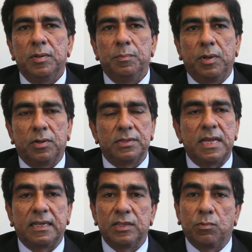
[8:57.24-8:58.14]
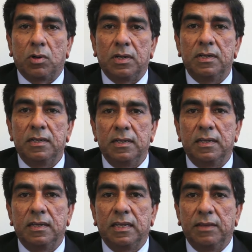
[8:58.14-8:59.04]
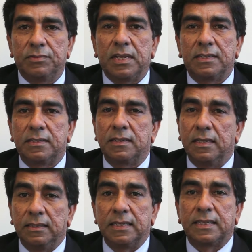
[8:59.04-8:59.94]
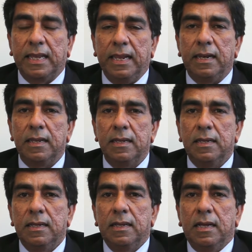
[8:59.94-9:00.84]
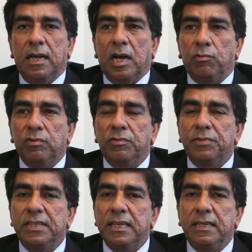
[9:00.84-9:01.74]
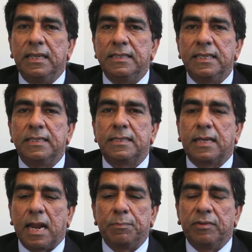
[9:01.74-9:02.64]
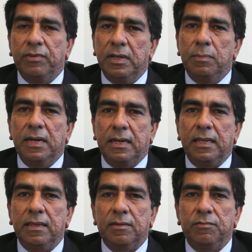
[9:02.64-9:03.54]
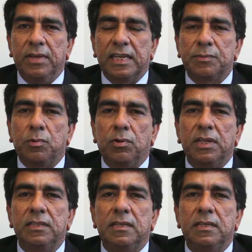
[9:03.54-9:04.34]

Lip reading: because that is what gives us the scale. However, with the increasing scrap availability, we are exploring